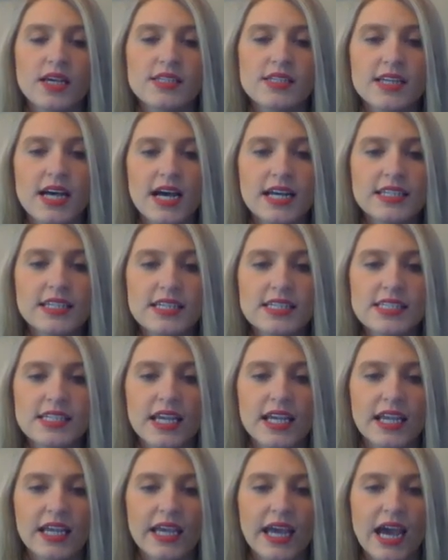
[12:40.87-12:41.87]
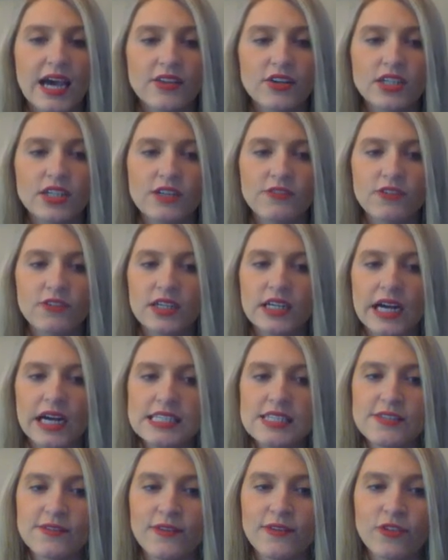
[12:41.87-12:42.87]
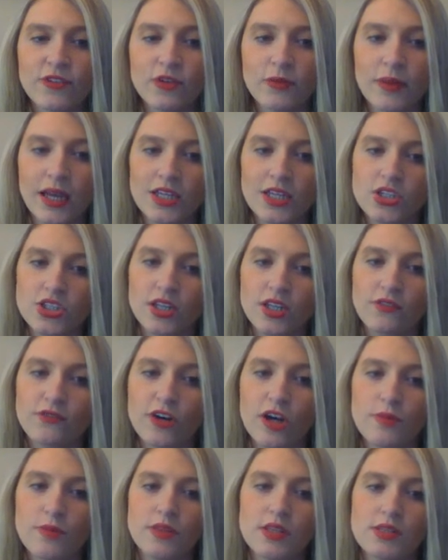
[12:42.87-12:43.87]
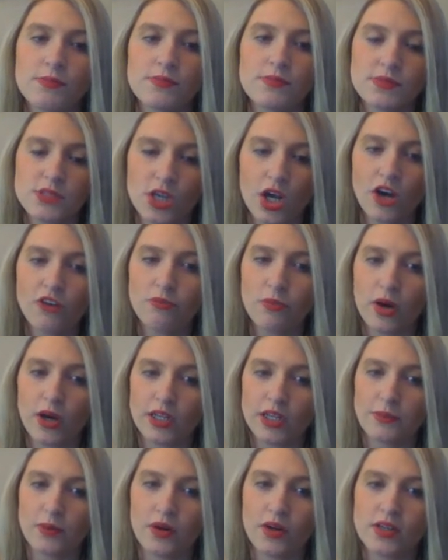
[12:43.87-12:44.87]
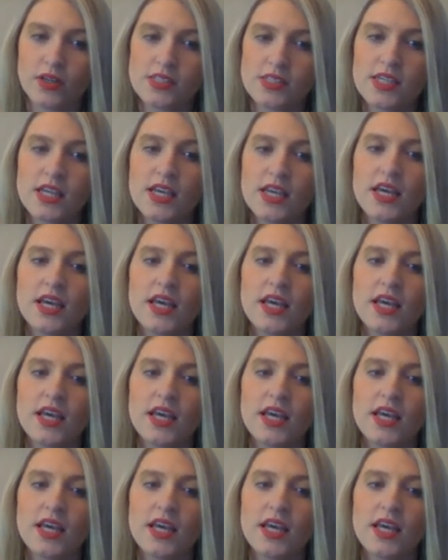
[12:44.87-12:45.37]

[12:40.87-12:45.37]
Scientists can gather different kinds of information from the soft body parts